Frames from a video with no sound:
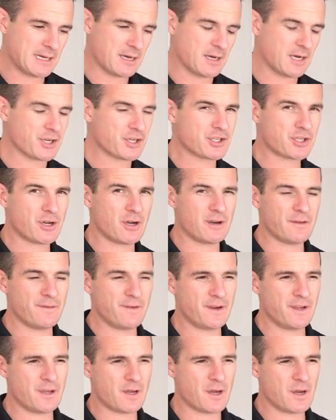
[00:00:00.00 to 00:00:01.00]
Now, I showed a
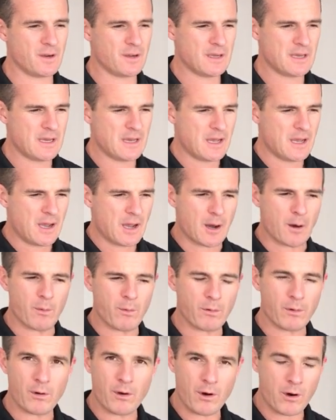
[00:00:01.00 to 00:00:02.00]
video a
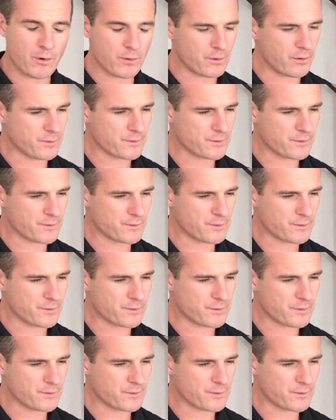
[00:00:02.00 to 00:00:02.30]
long,